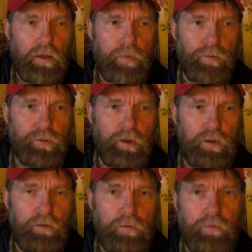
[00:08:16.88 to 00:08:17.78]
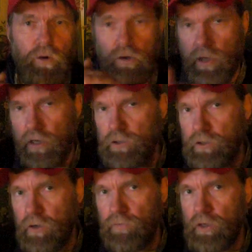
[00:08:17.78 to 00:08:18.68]
but the
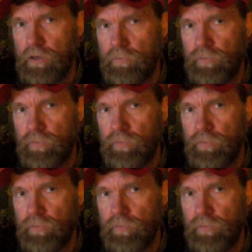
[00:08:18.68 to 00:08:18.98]
vortexing of the